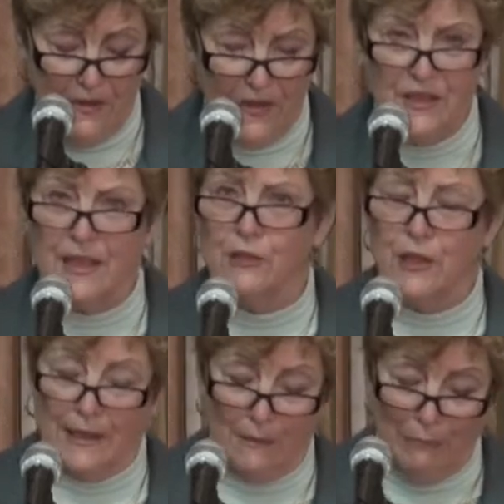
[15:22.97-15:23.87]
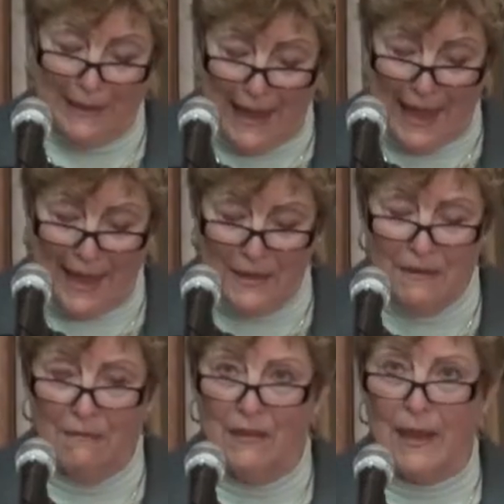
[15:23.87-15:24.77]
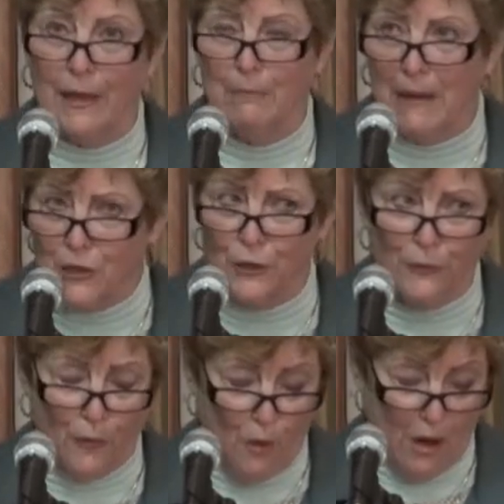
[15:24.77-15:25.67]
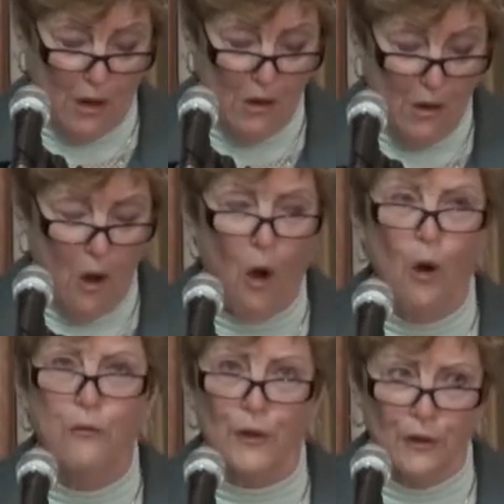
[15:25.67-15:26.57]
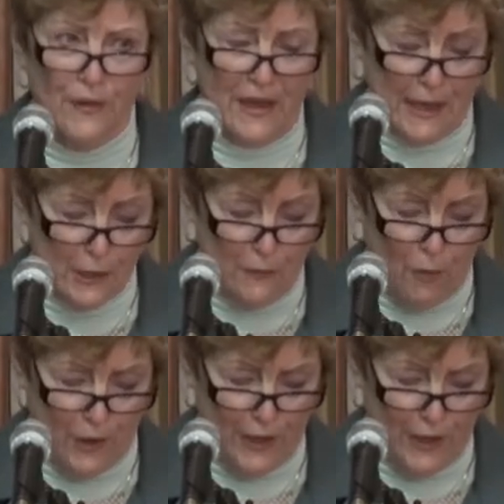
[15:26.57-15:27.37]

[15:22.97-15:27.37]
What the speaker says: that Delta can plan and budget for over the next 4